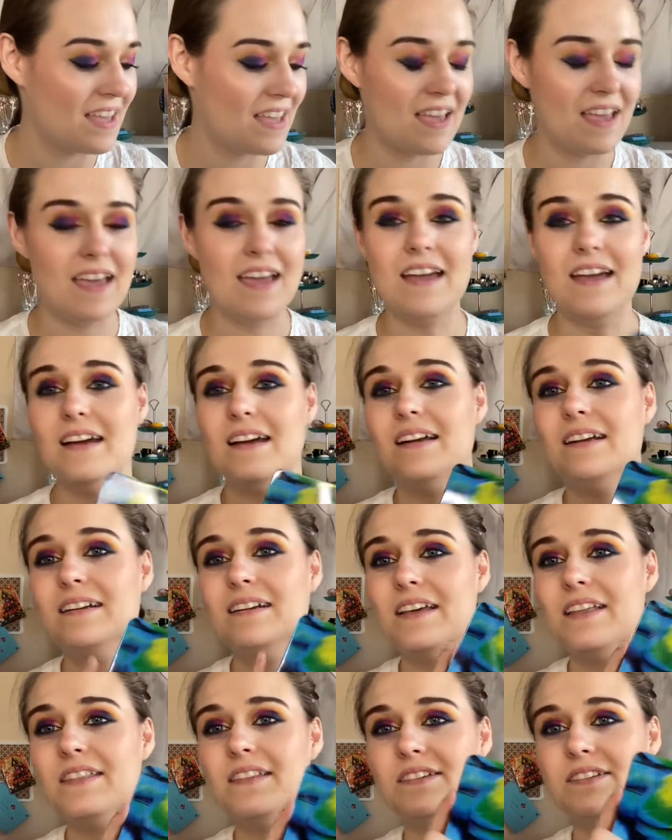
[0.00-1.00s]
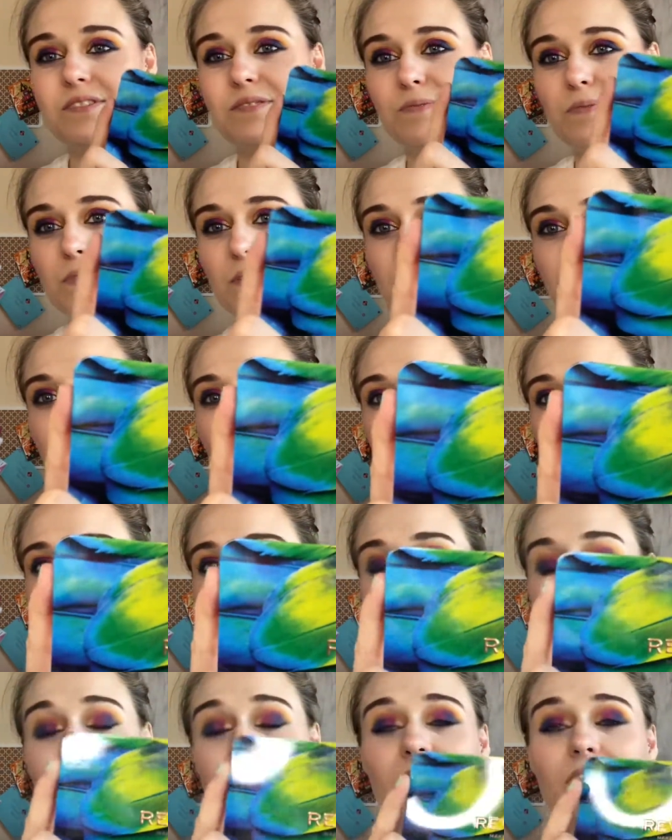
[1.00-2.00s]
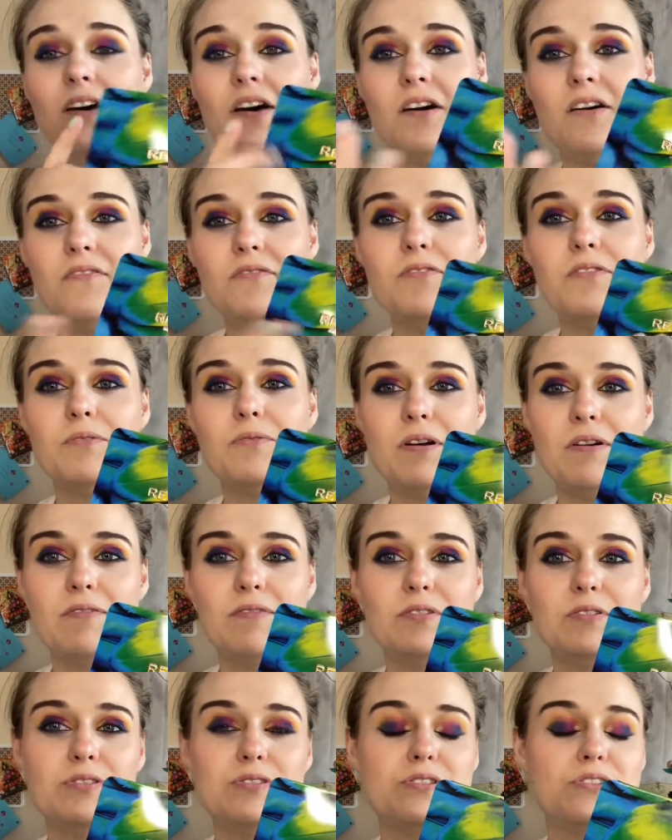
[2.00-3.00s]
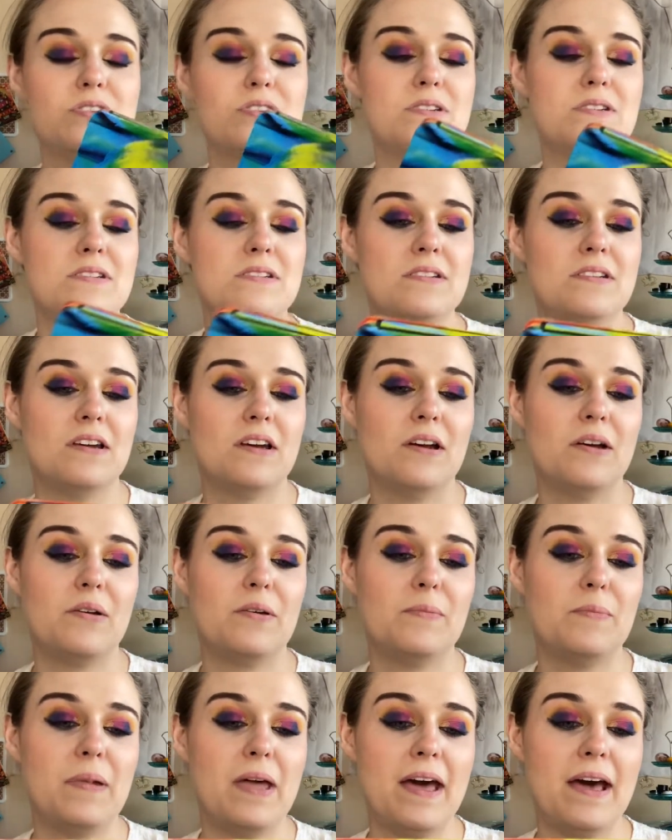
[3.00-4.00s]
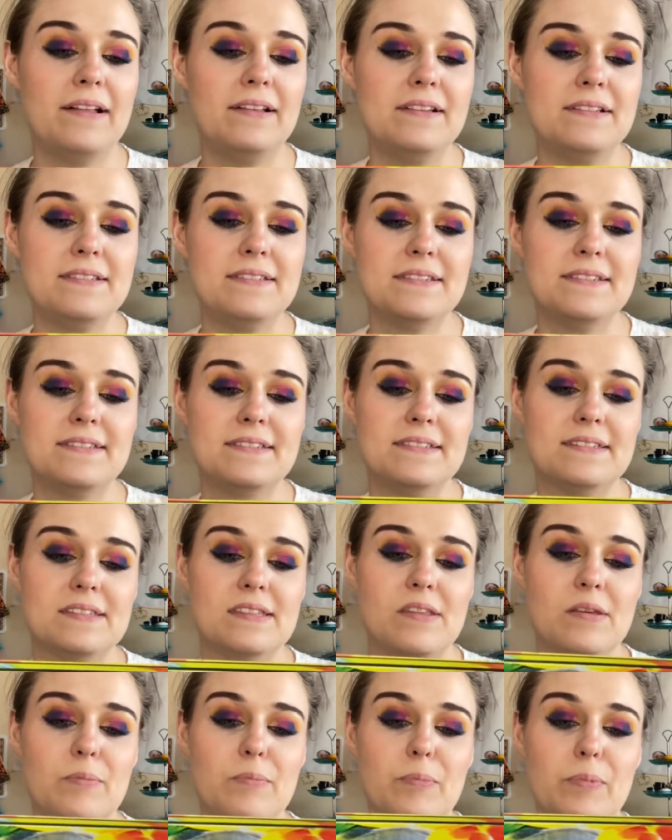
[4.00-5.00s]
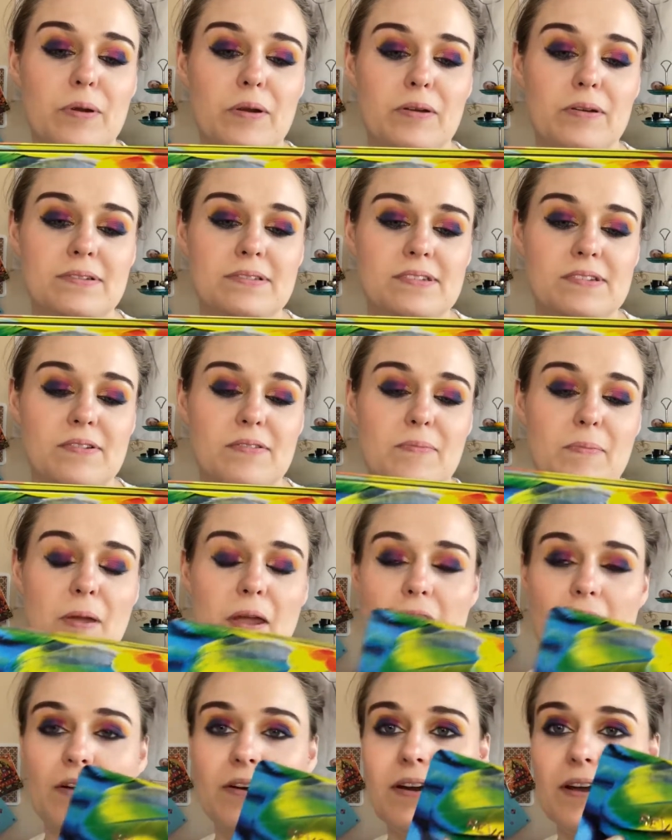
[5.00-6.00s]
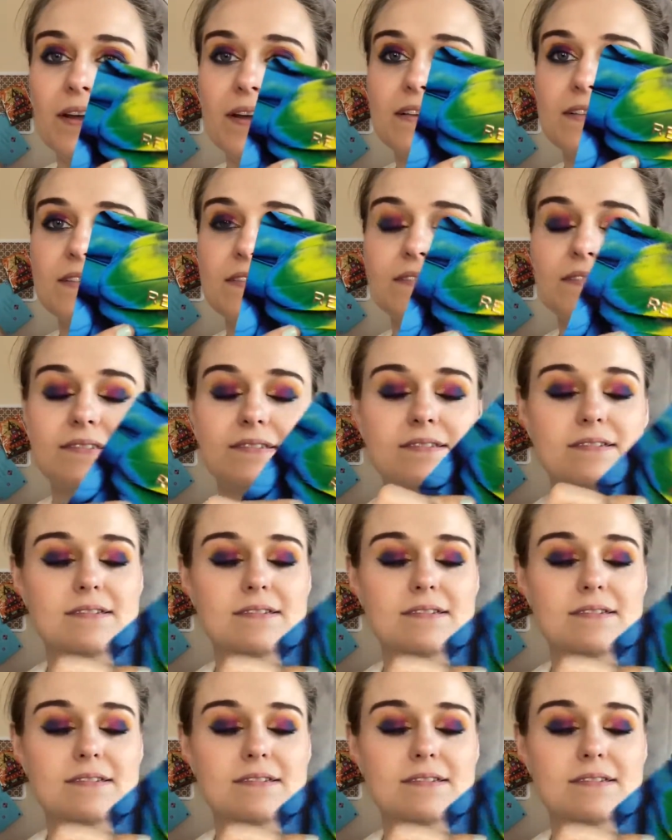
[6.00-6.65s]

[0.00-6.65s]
And this one, I love the Revolution palettes. This is the Birds of Paradise.